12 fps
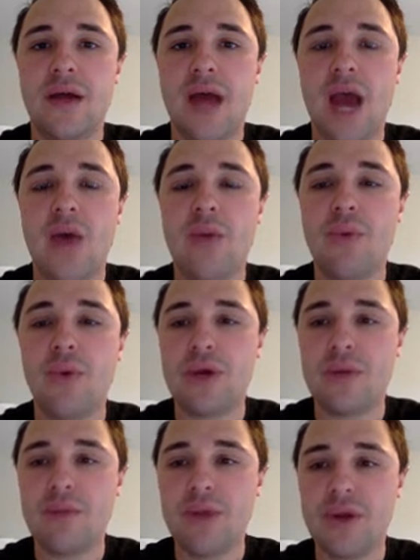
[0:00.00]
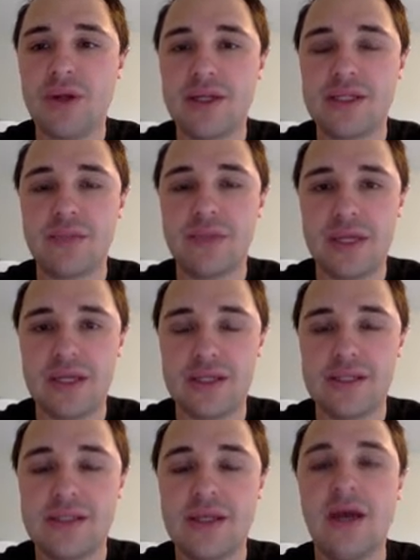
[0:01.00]
how important imperialism
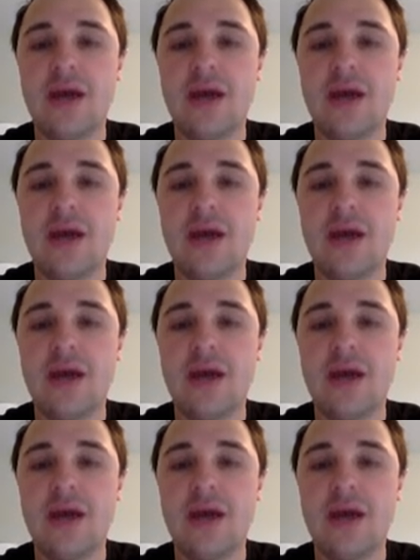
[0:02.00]
is